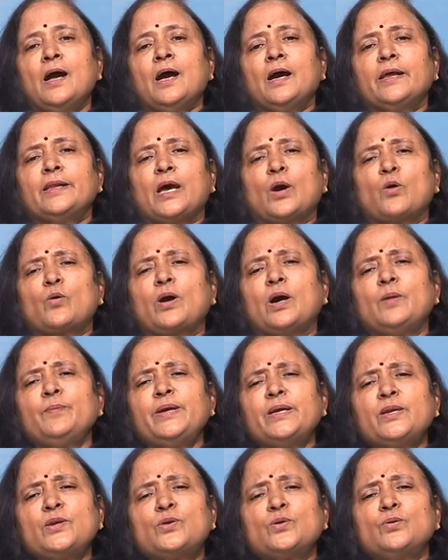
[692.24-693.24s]
Now,
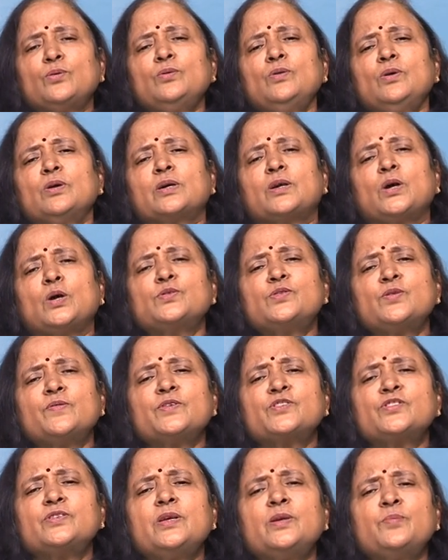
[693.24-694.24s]
coming to
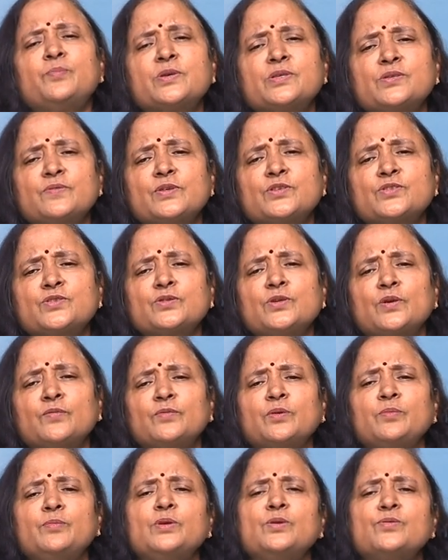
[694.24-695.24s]
conservation and preservation of
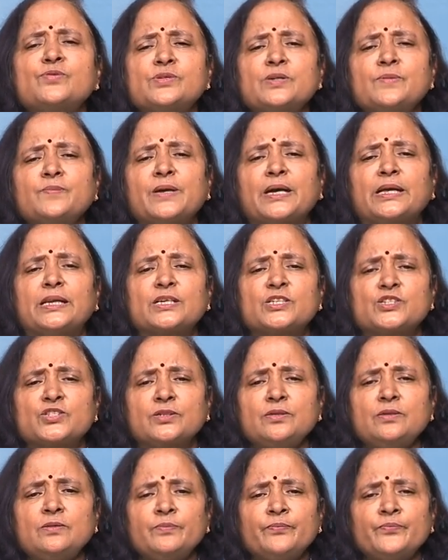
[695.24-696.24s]
the museum
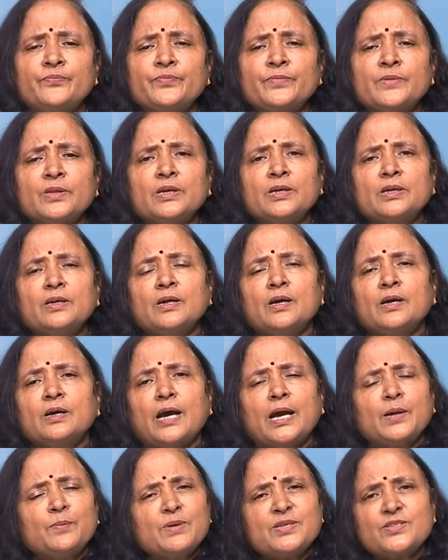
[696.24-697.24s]
collection,
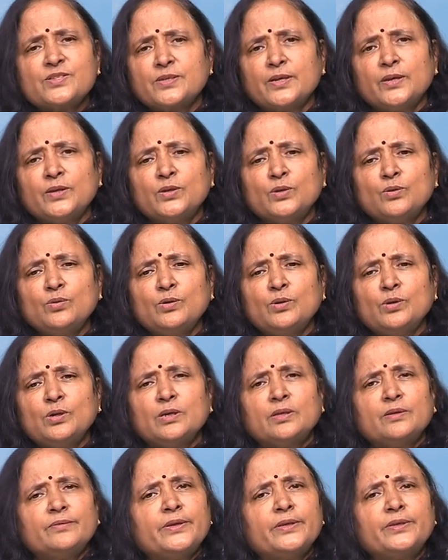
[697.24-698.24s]
I must tell you
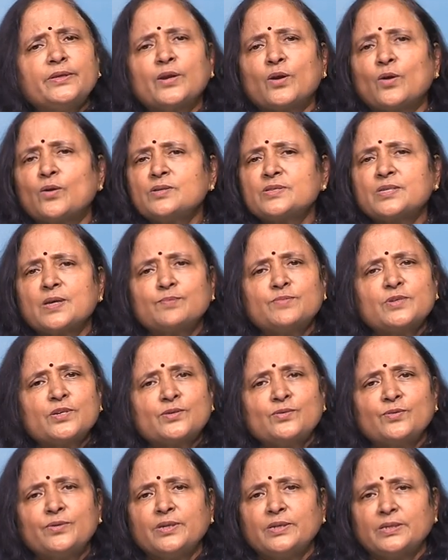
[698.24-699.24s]
that they are all subject
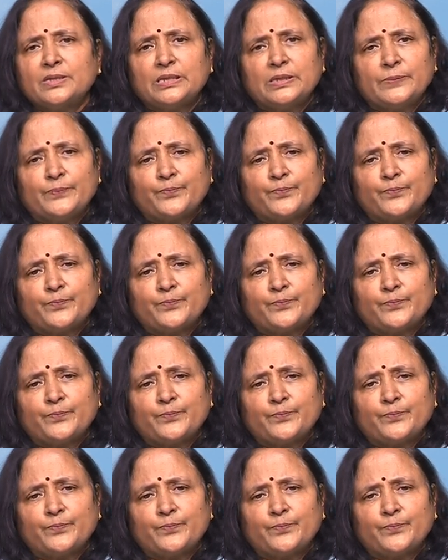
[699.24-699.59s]
to decay,